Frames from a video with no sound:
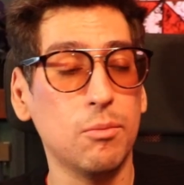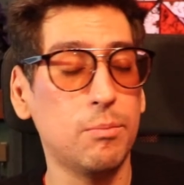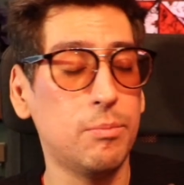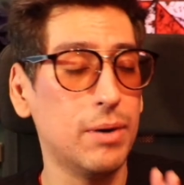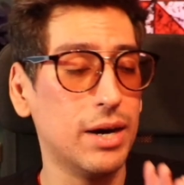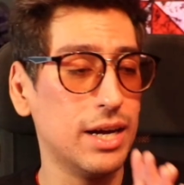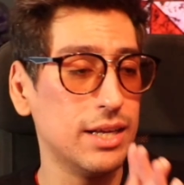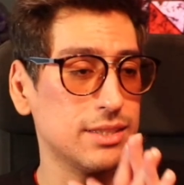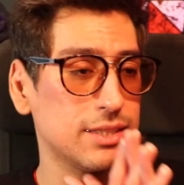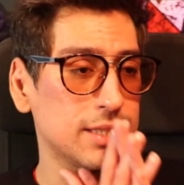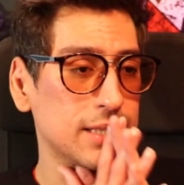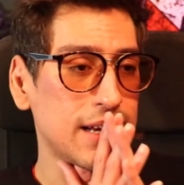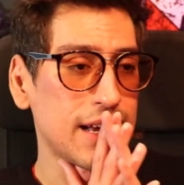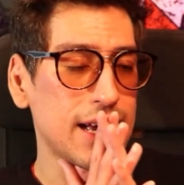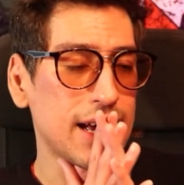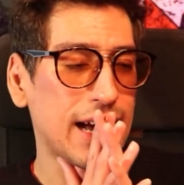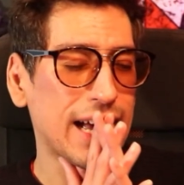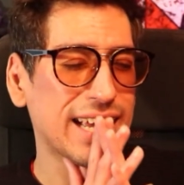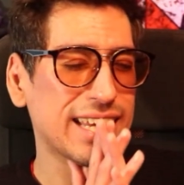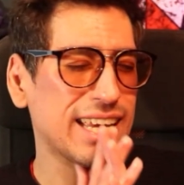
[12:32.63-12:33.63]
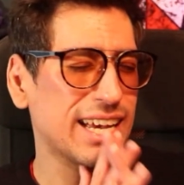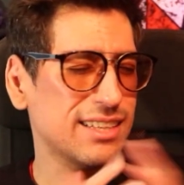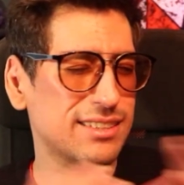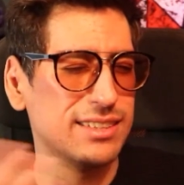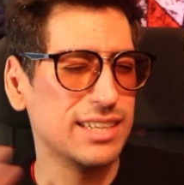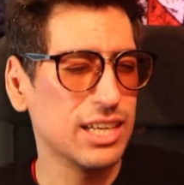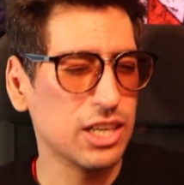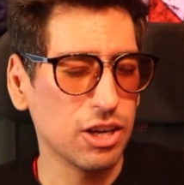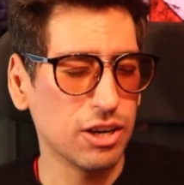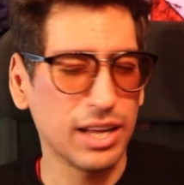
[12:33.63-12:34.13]
but I guess
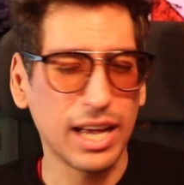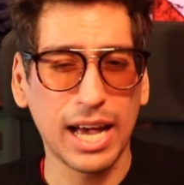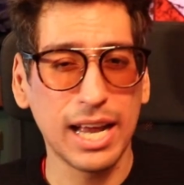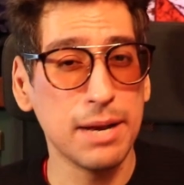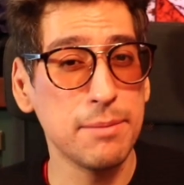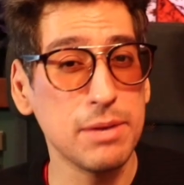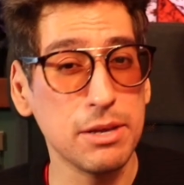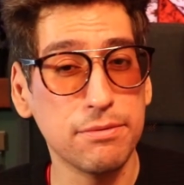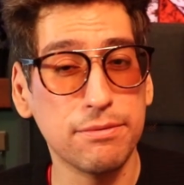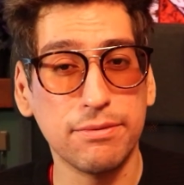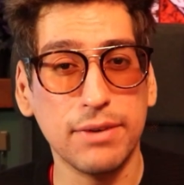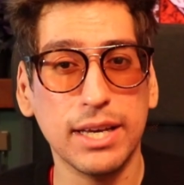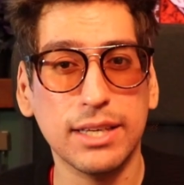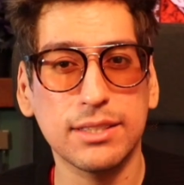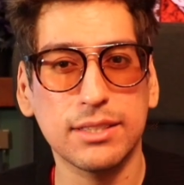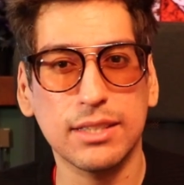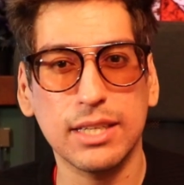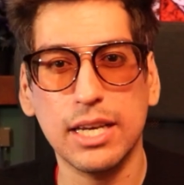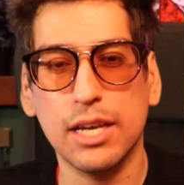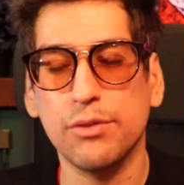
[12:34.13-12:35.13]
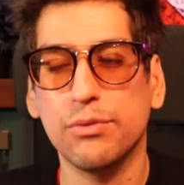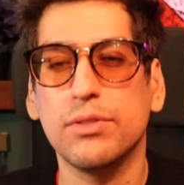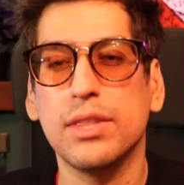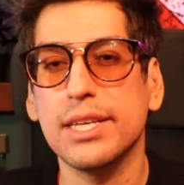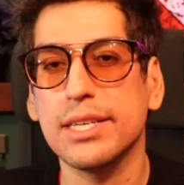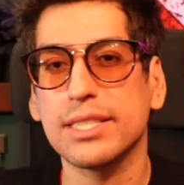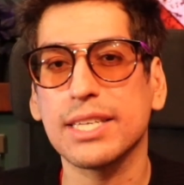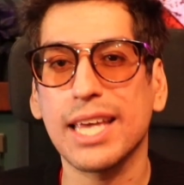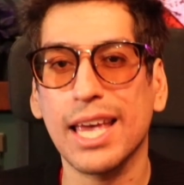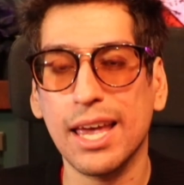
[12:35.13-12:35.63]
it could kind of be fixed if
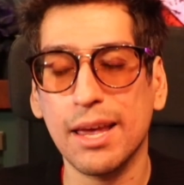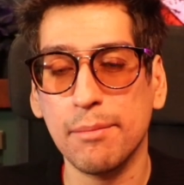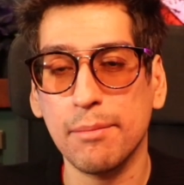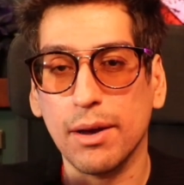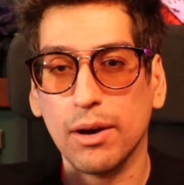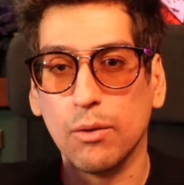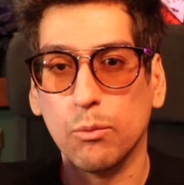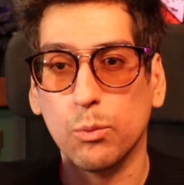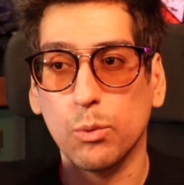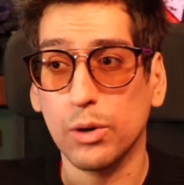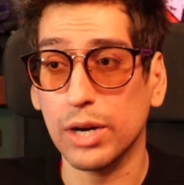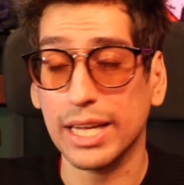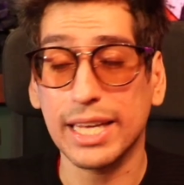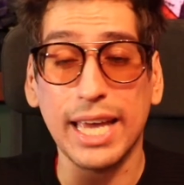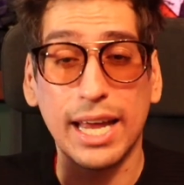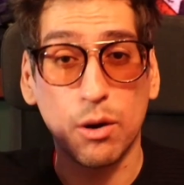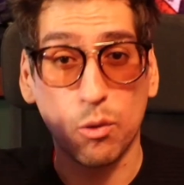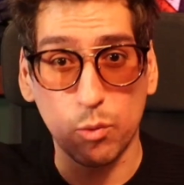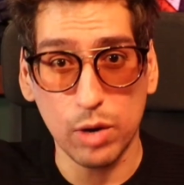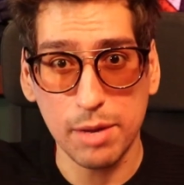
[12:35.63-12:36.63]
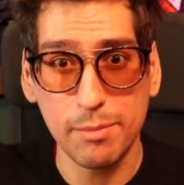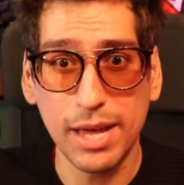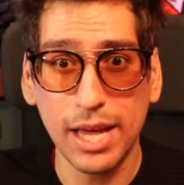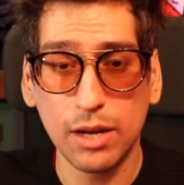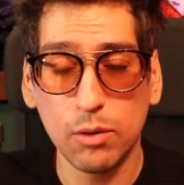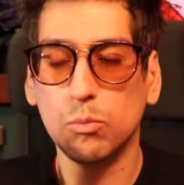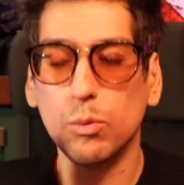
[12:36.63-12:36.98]
this game were to get a remake,